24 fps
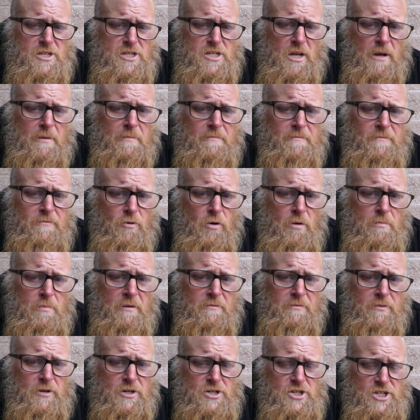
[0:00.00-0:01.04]
some form
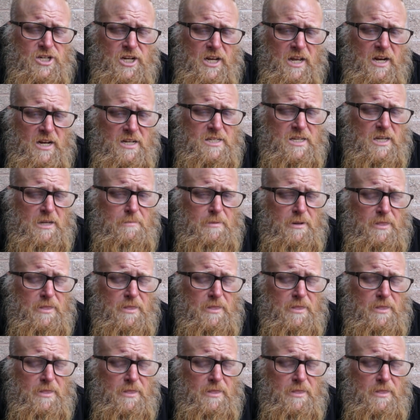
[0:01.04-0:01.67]
of Christianity,